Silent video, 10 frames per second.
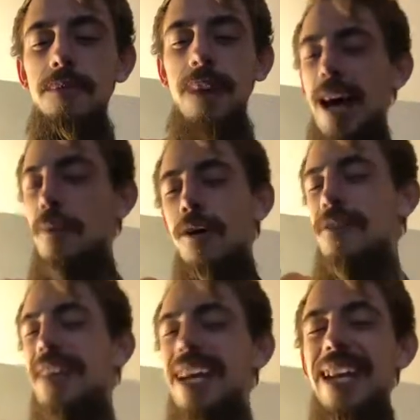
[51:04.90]
I won't
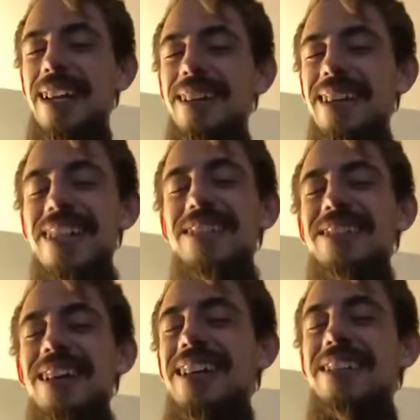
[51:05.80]
forget it. It
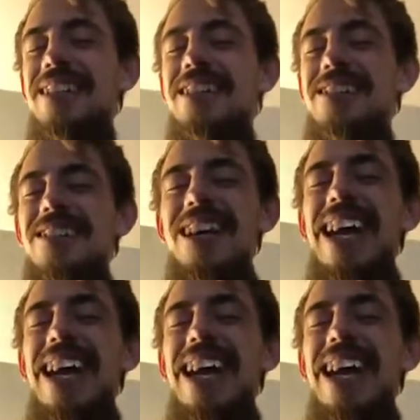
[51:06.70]
is,